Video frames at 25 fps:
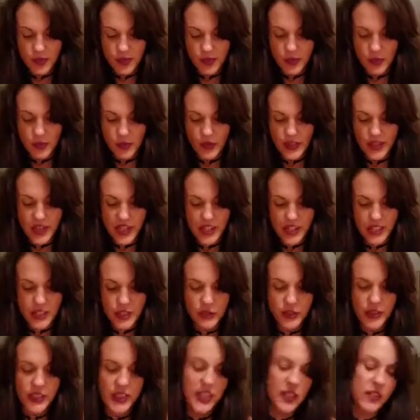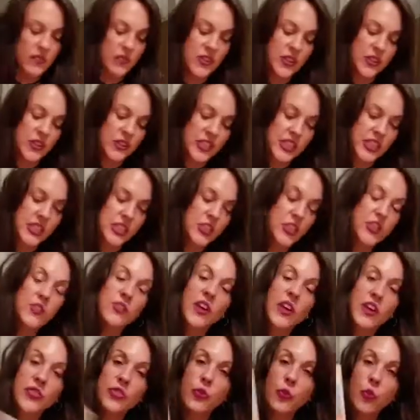Well, that is really confusing. So you've
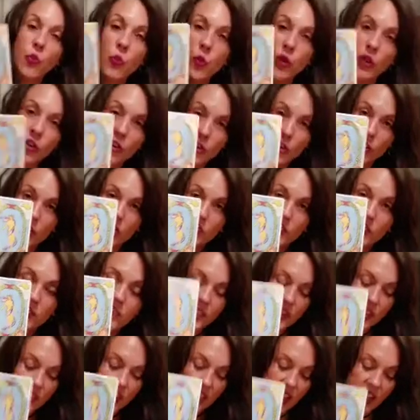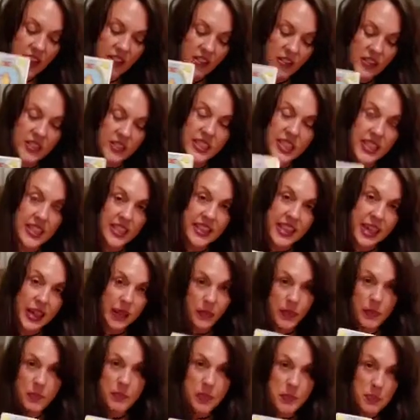got the World, so that looks like that
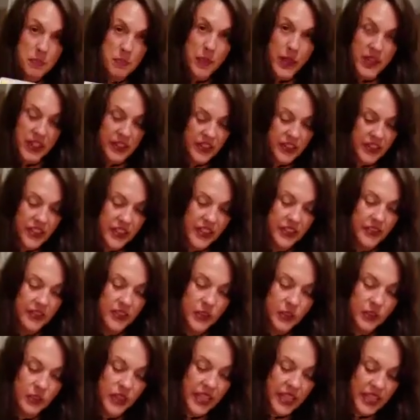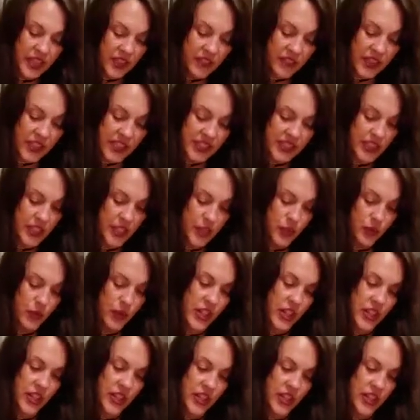would be better if you leave the
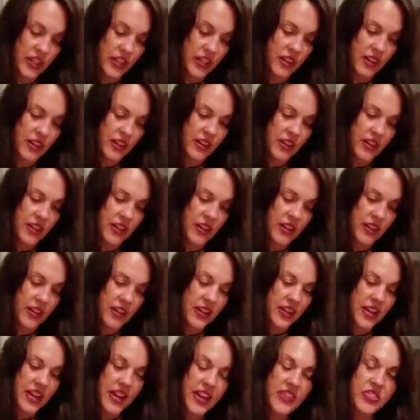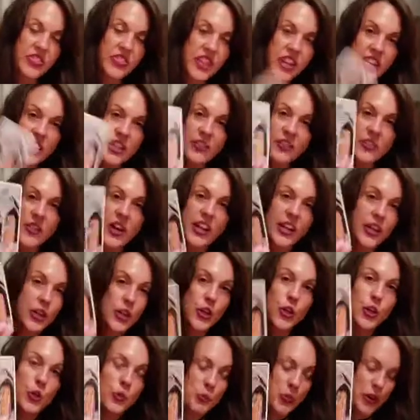situation. And then you've got a
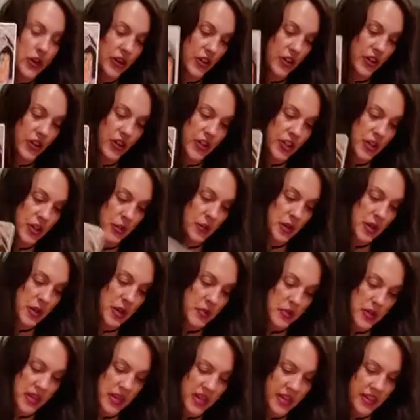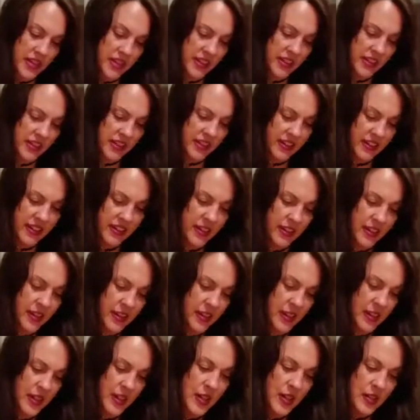new partnership coming in,
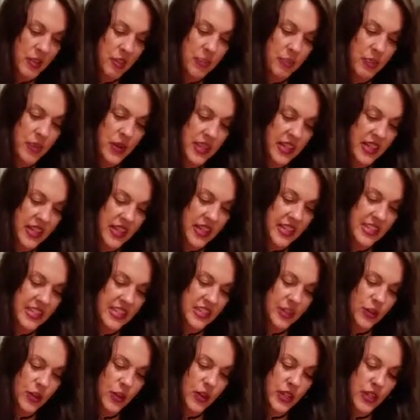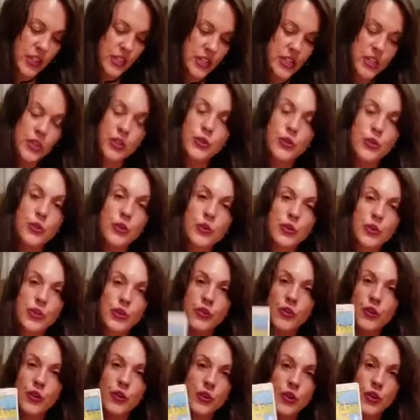but it's going to
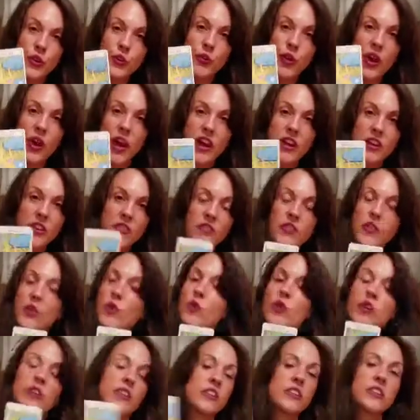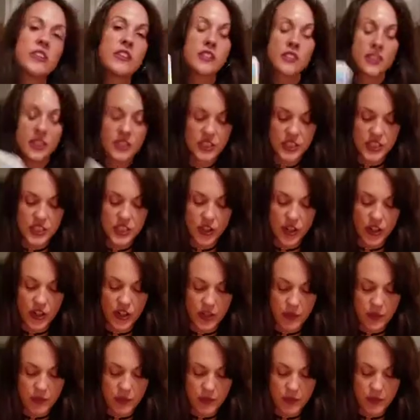throw you out of your
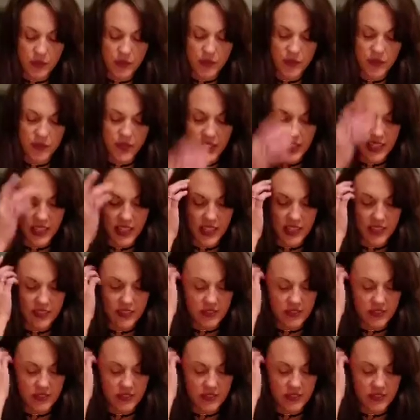stardom feeling.